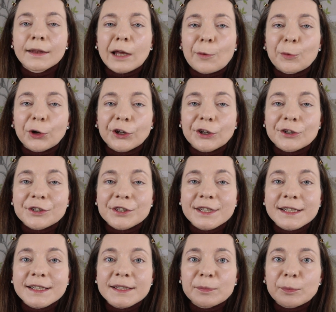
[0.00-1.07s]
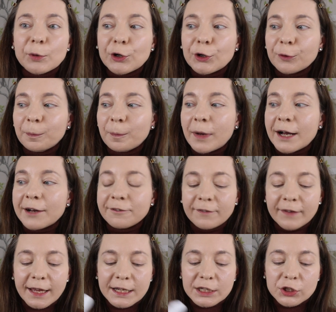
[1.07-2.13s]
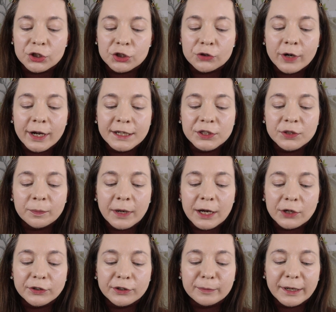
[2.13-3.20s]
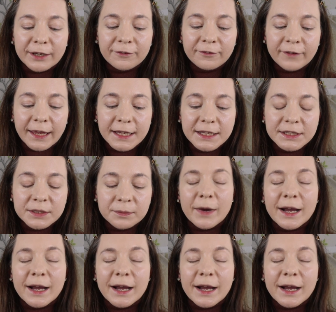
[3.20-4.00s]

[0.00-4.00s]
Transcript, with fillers: Now I'm gonna use this small puff and try to powder my face.